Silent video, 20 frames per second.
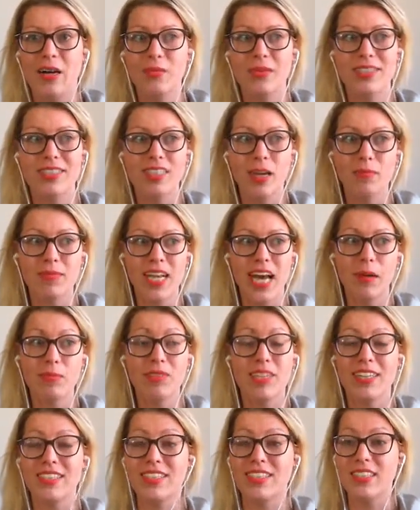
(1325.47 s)

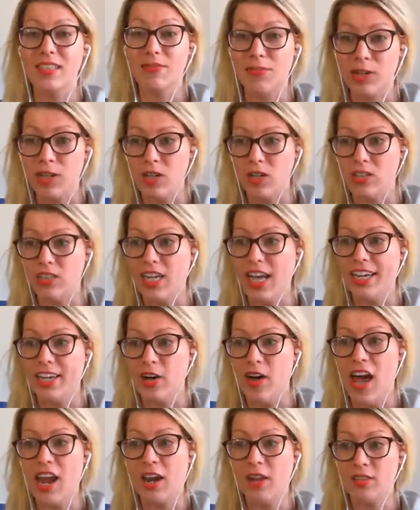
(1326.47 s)
Sometimes it's difficult. I
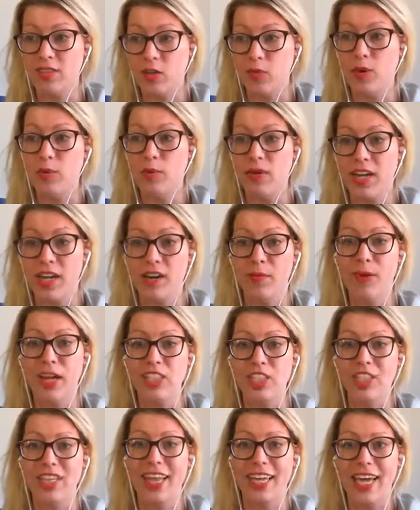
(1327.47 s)
know someone here
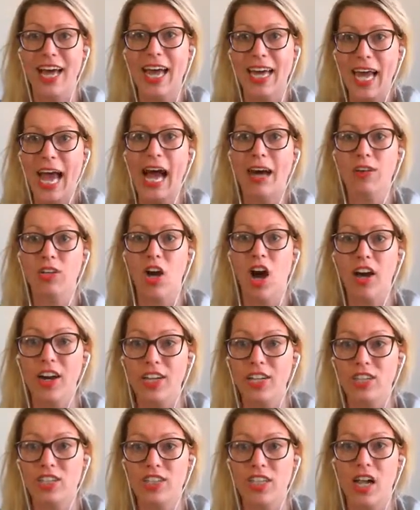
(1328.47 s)
mentioned how do you
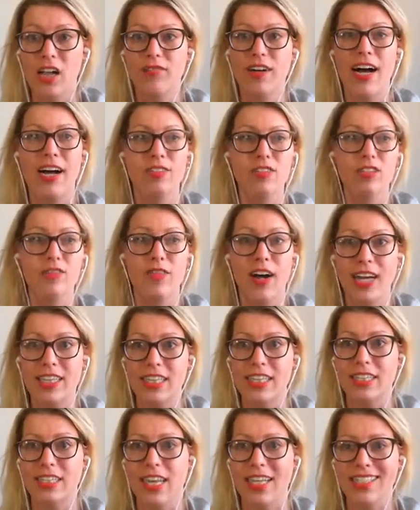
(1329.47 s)
audit yourself? How do you find
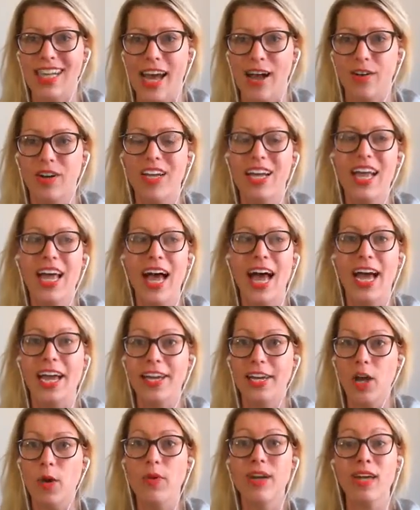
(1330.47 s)
these things out? I
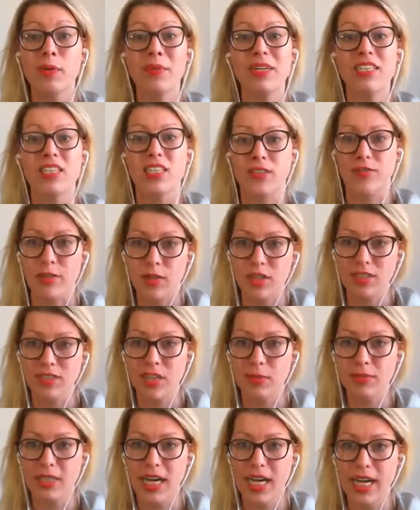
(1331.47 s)
know it can be difficult
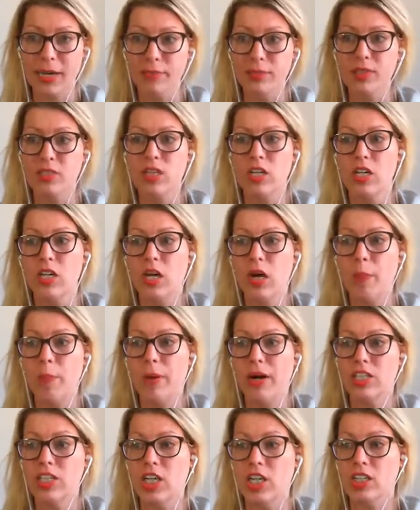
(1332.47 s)
sometimes,
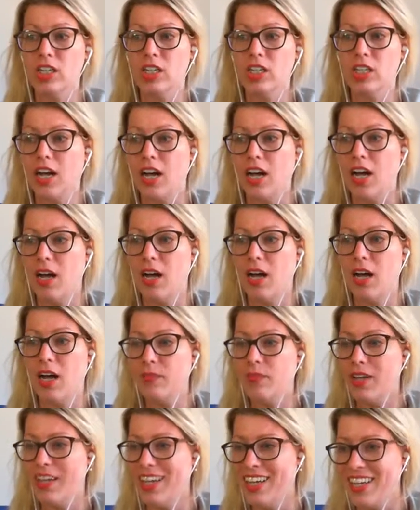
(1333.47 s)
but just
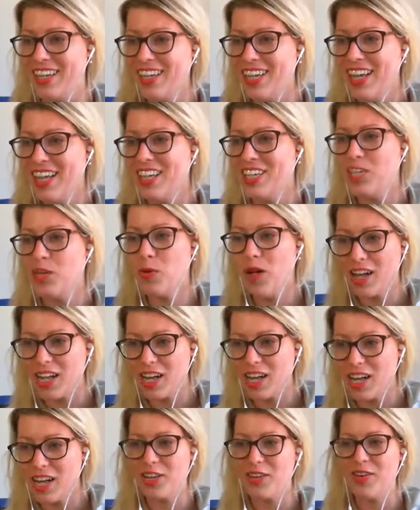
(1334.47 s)
you're
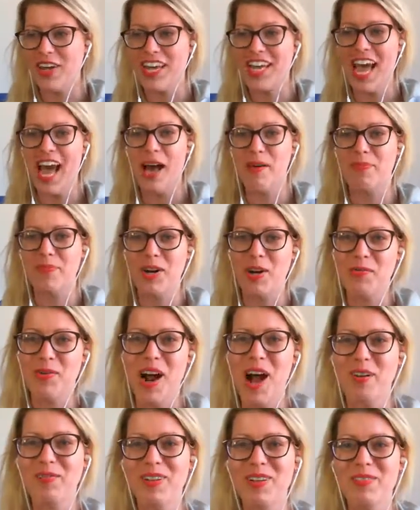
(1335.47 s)
welcome for the recap, no
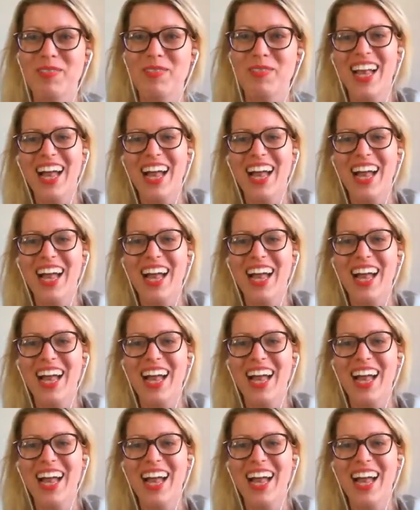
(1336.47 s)
problem.